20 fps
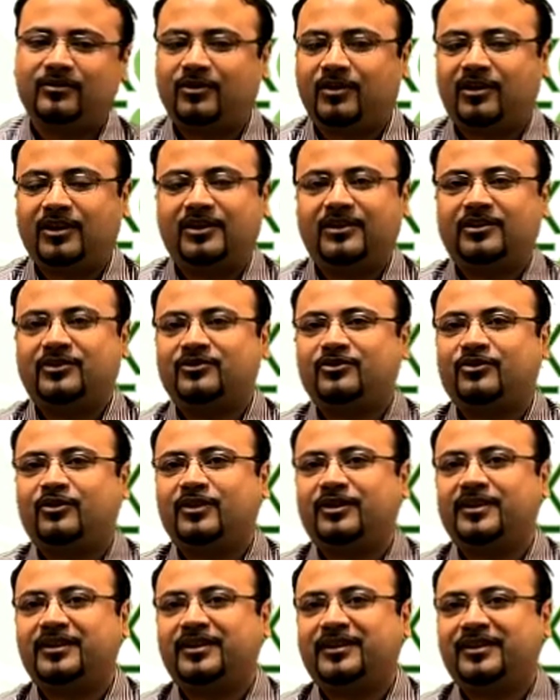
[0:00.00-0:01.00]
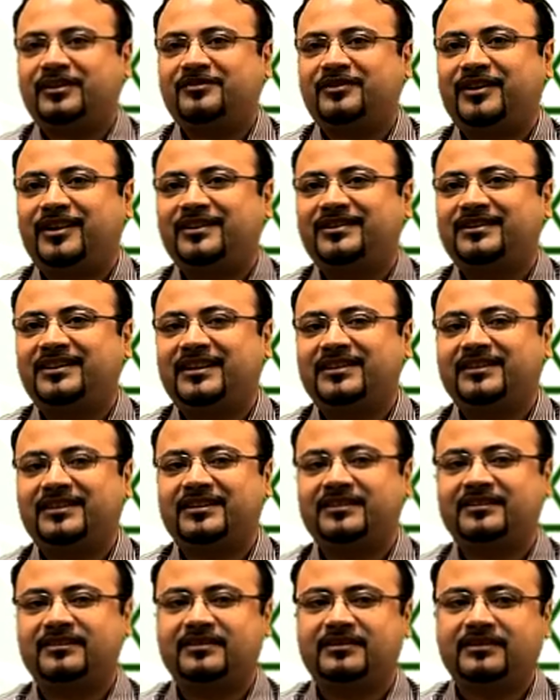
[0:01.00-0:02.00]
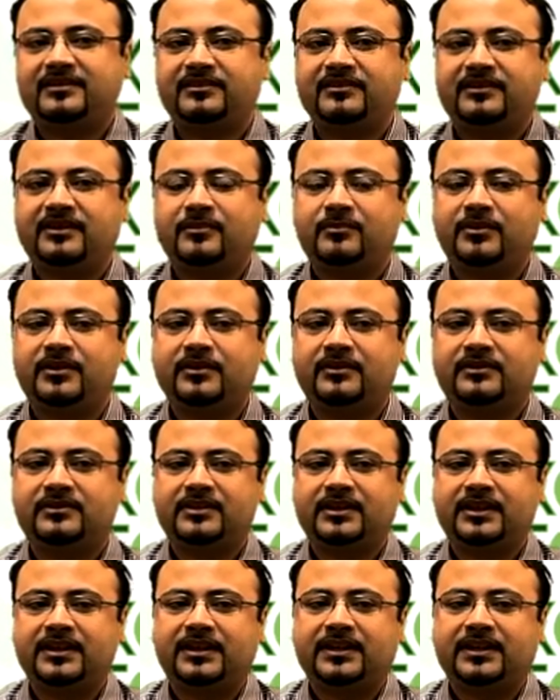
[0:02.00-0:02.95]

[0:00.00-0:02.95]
call it a shortcut as far as TechSense is concerned, because